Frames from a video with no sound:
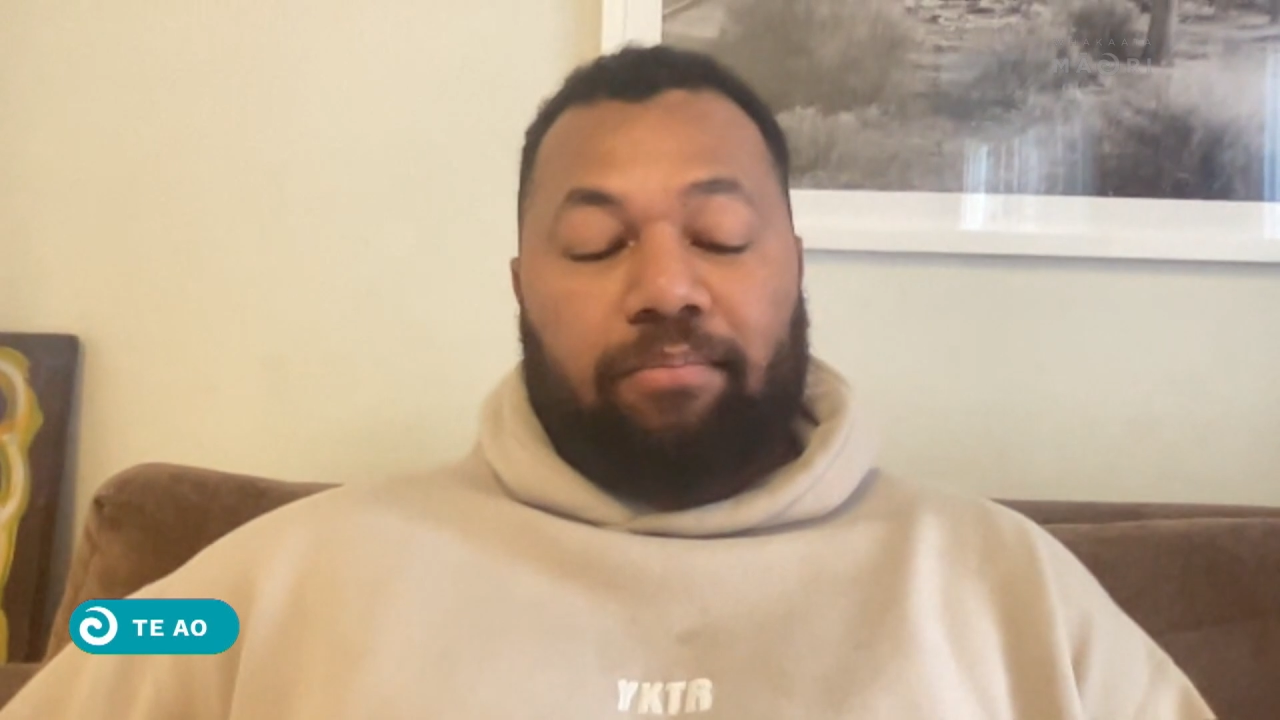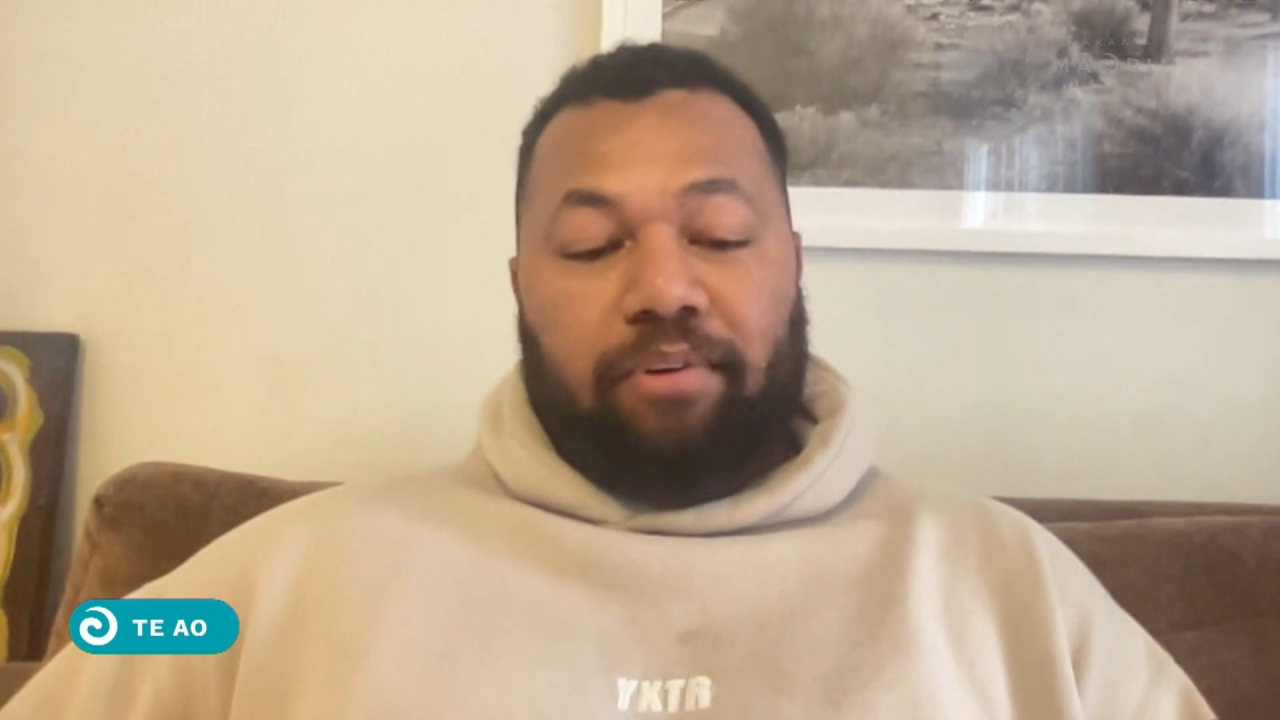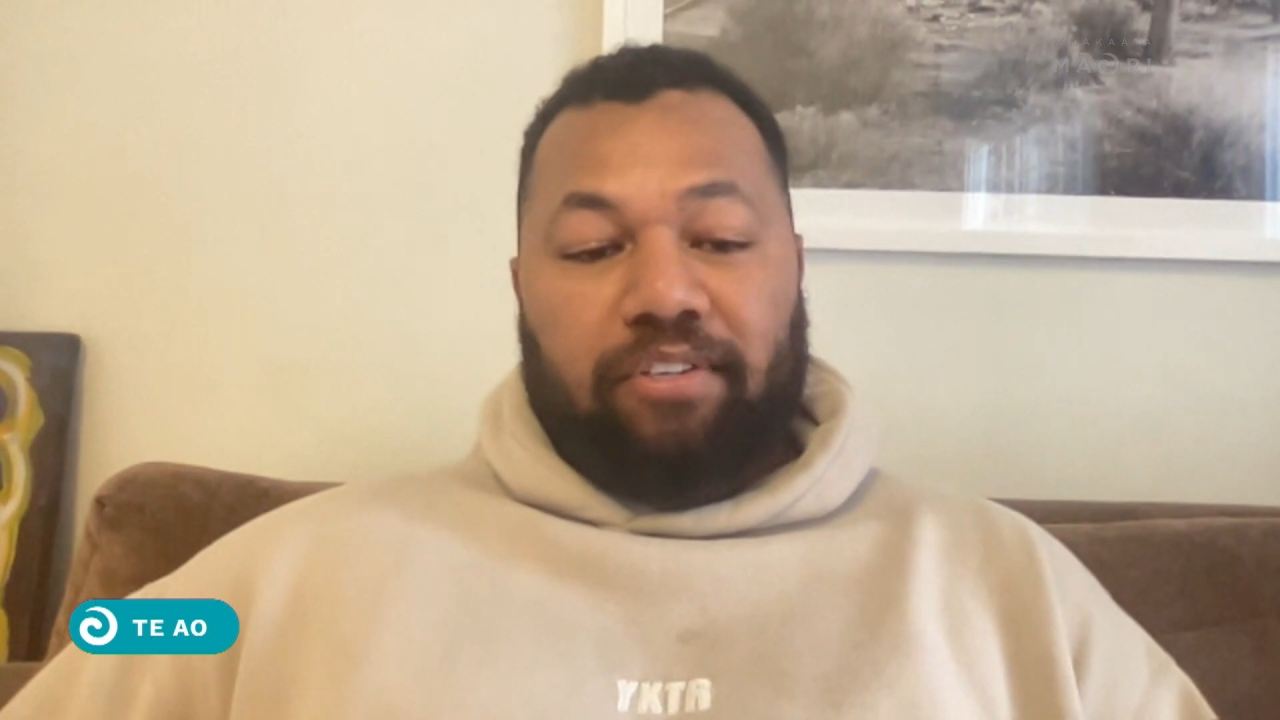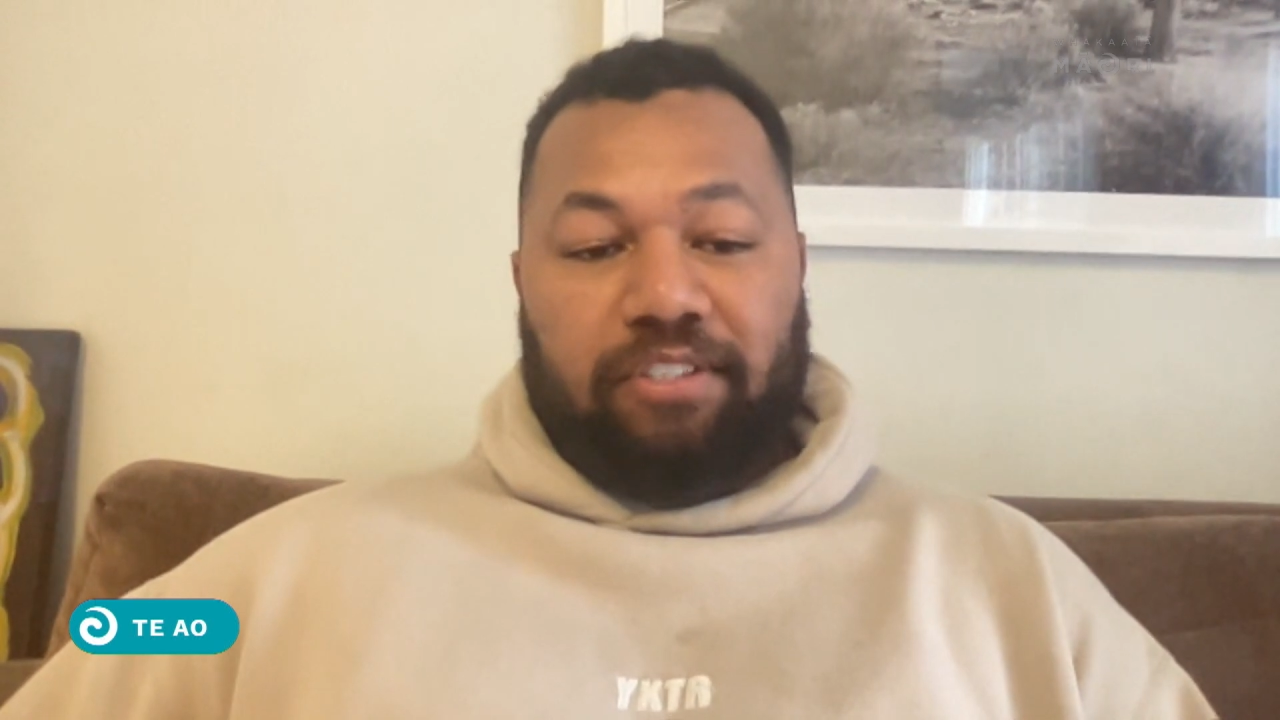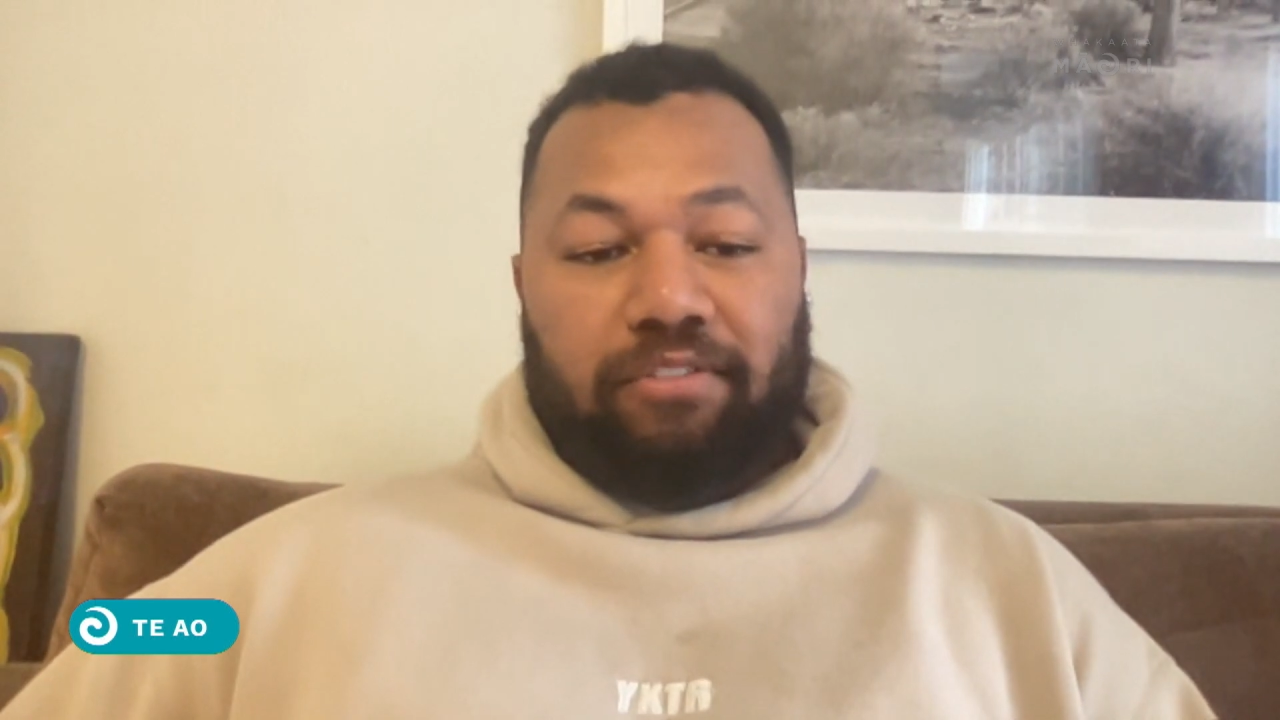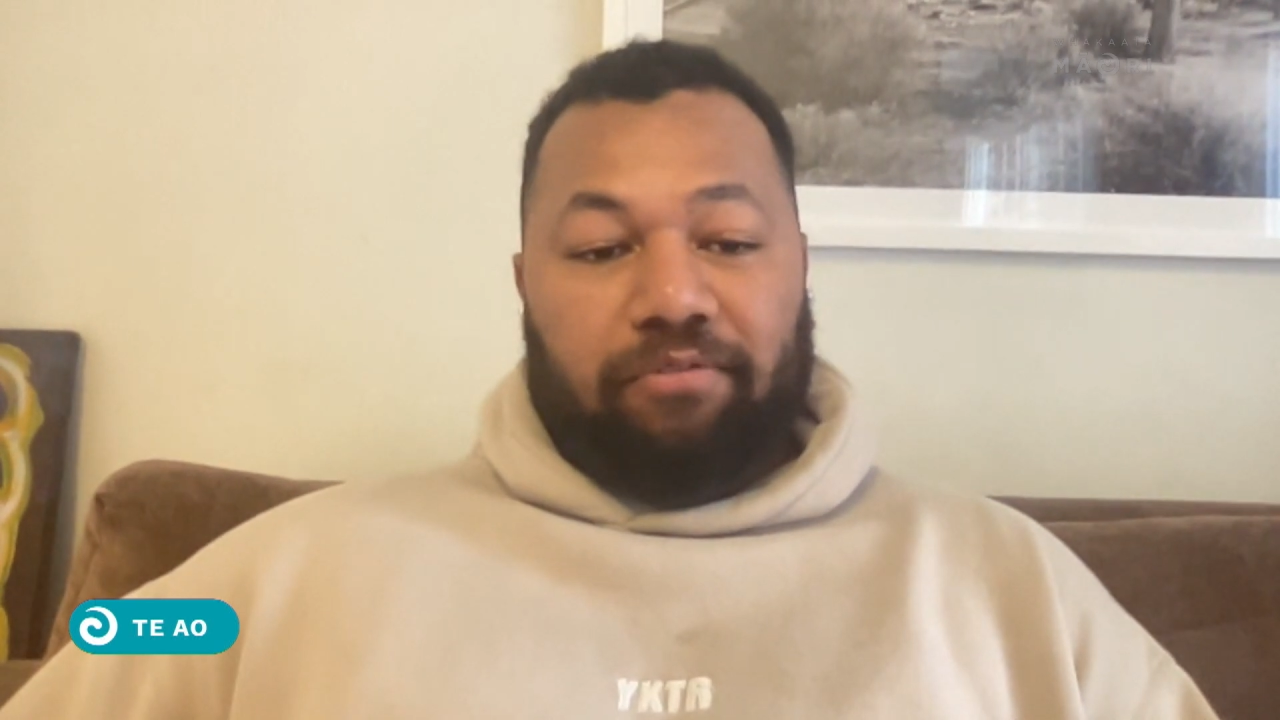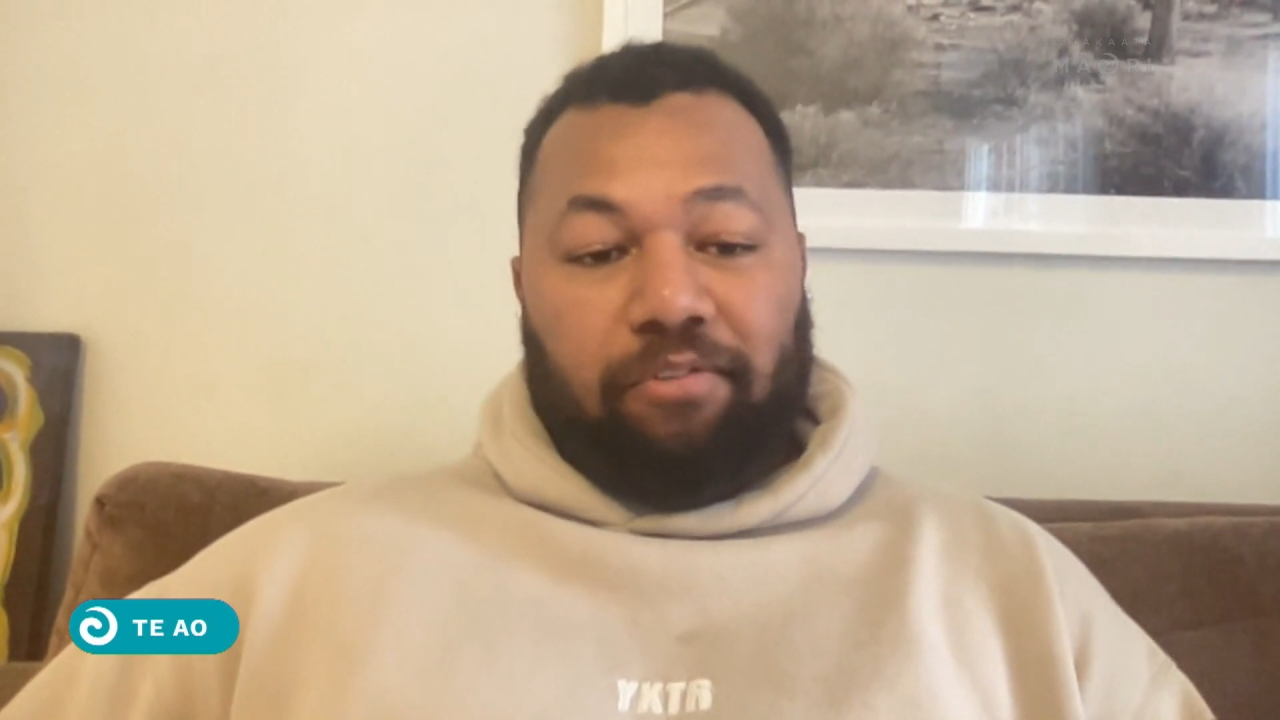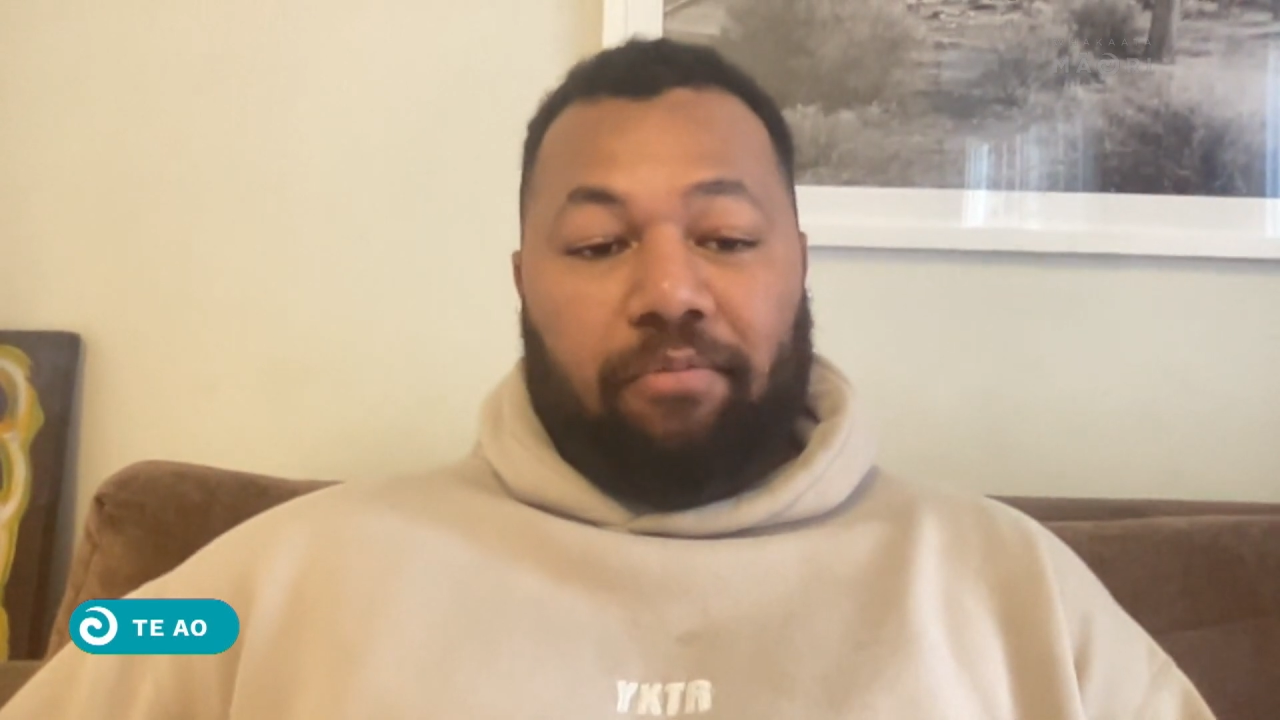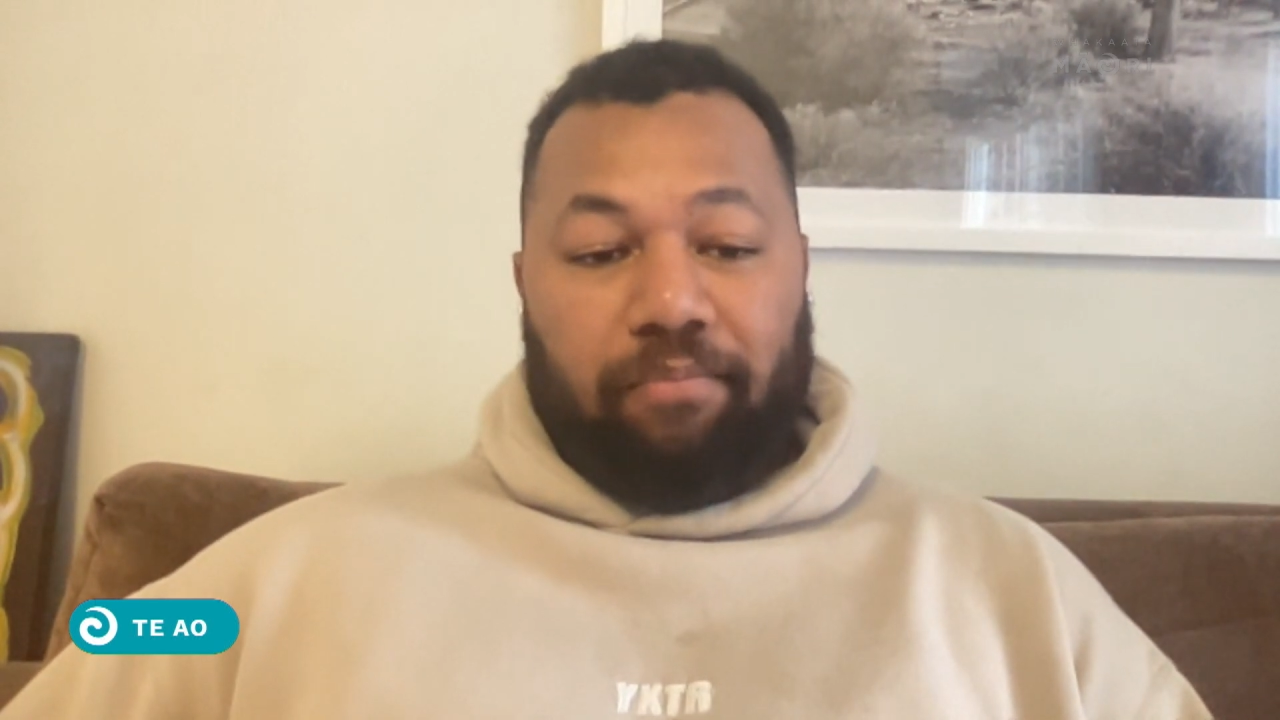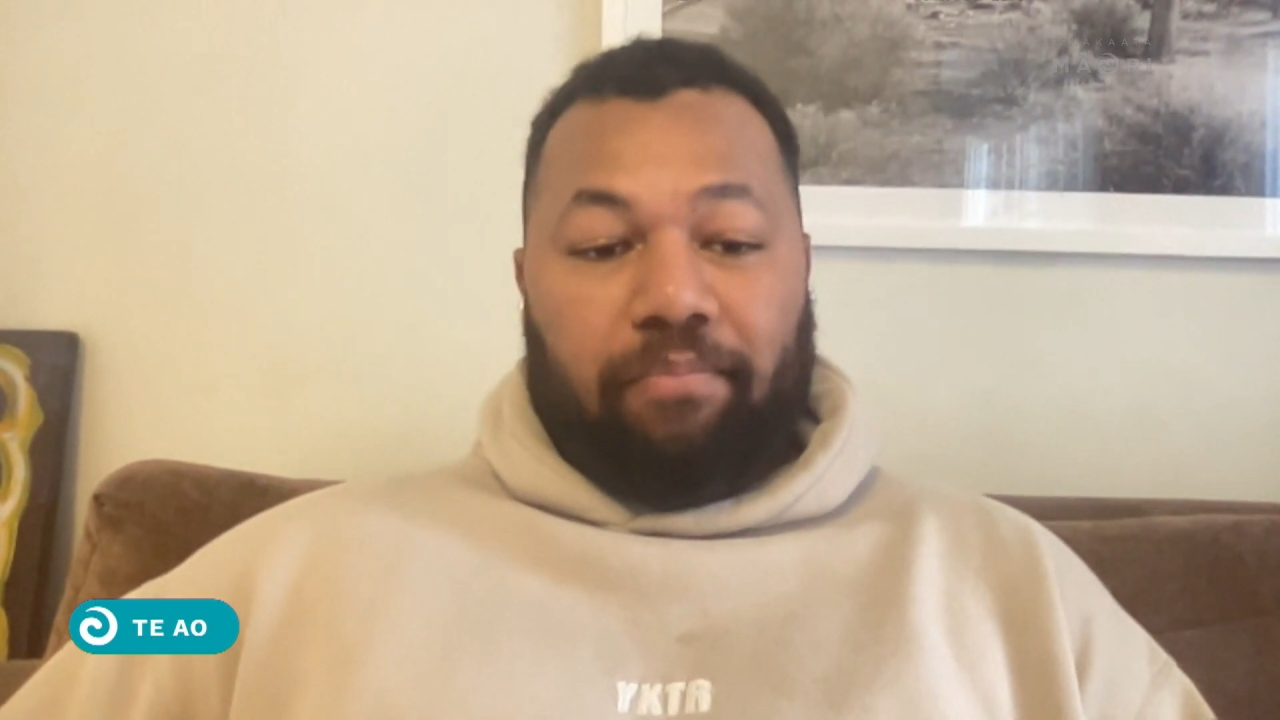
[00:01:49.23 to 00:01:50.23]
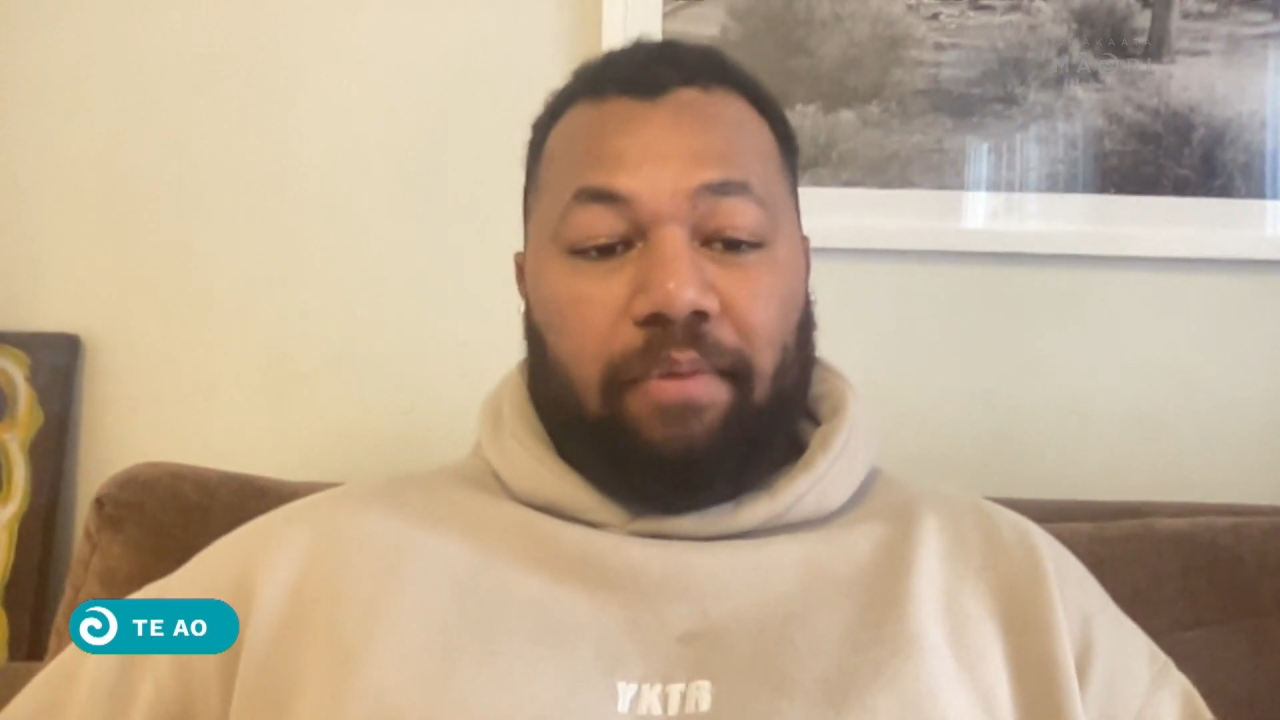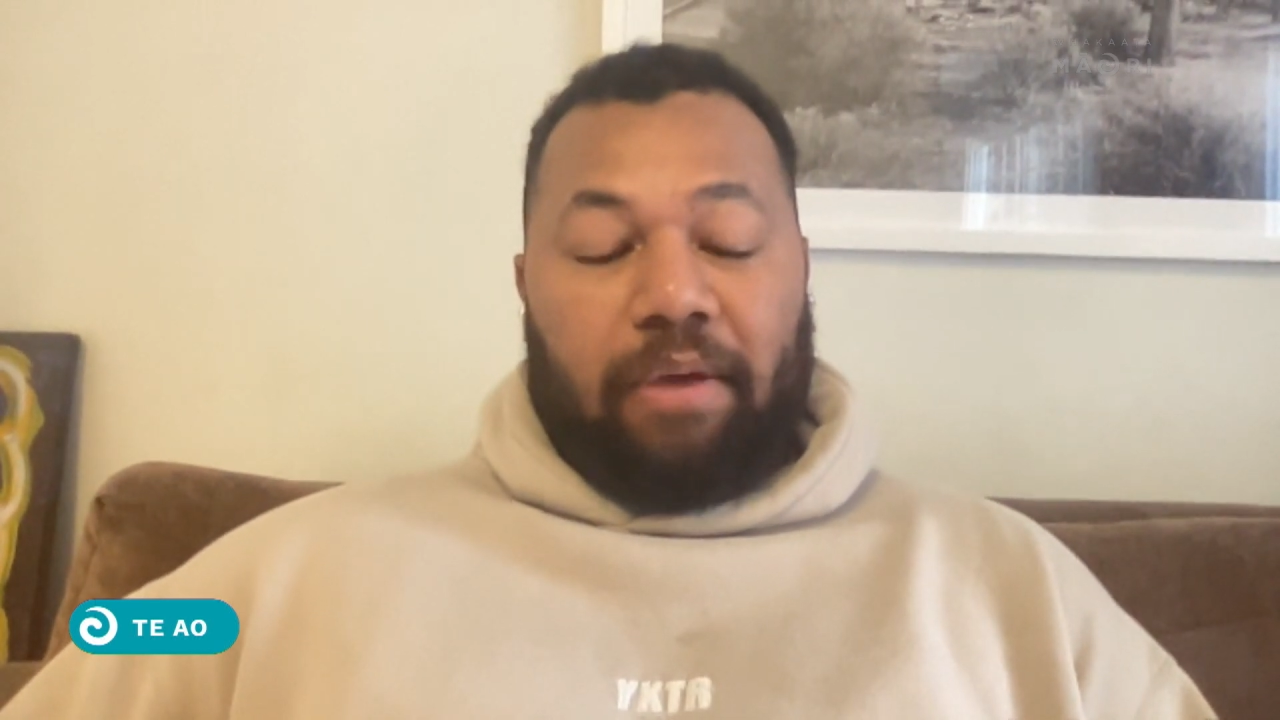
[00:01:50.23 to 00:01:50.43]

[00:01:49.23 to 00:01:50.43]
person from